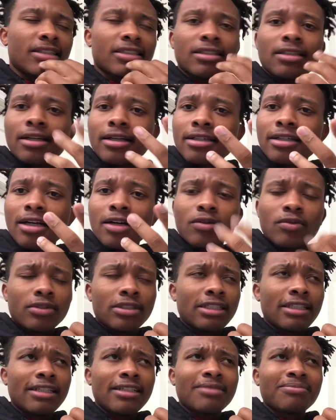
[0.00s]
not only
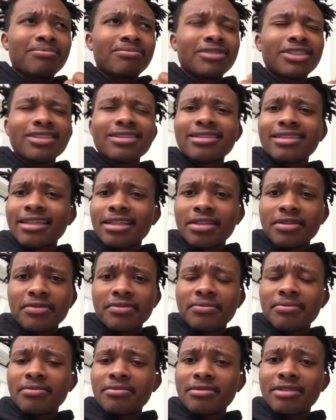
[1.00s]
that, just think of
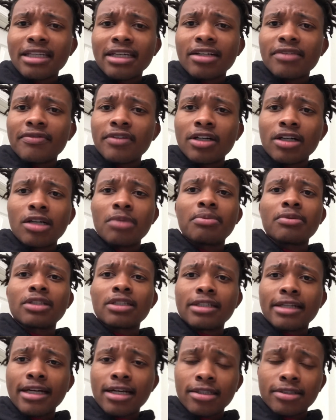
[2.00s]
a couple
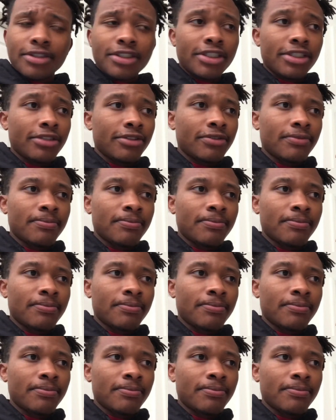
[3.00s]
analogies.